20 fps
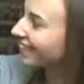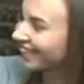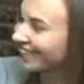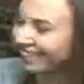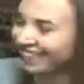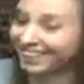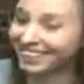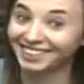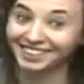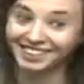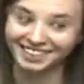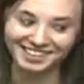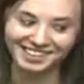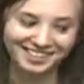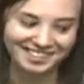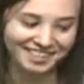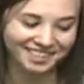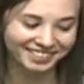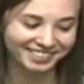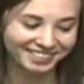
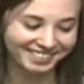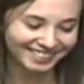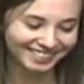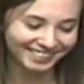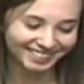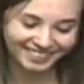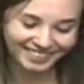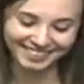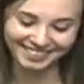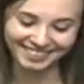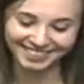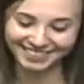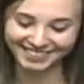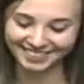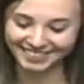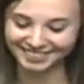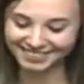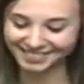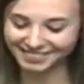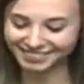
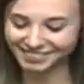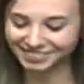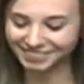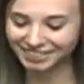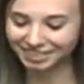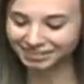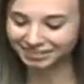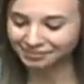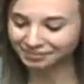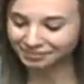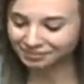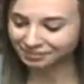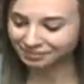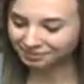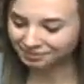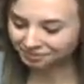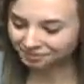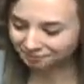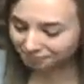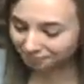
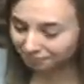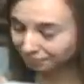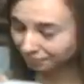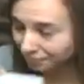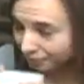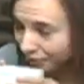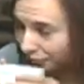No words are spoken by the person on screen.